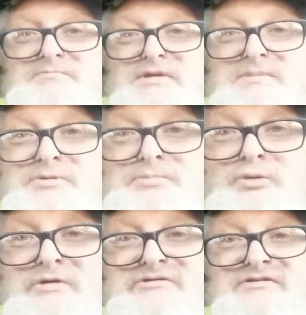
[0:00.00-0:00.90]
people
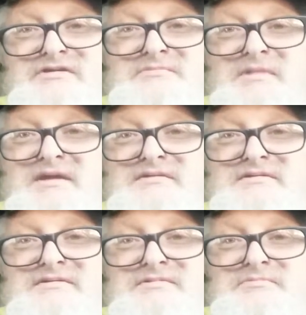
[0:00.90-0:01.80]
poisoning makes
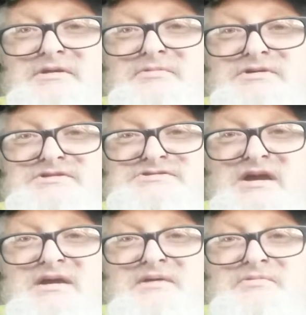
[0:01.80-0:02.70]
me wish
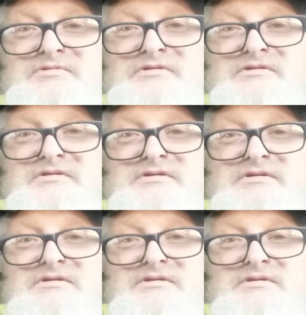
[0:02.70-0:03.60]
I were
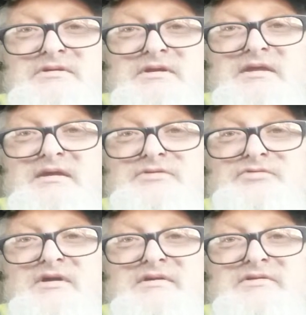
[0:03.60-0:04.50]
in a
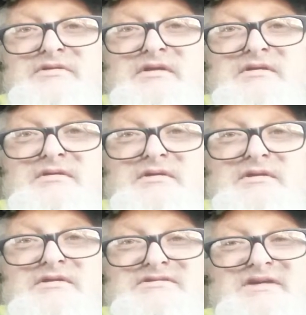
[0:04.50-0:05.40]
tri-state.
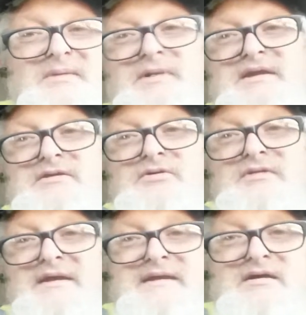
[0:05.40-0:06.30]
Somebody don't
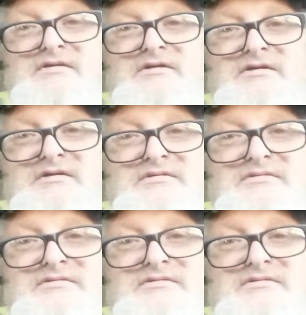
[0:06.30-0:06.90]
like alcohol.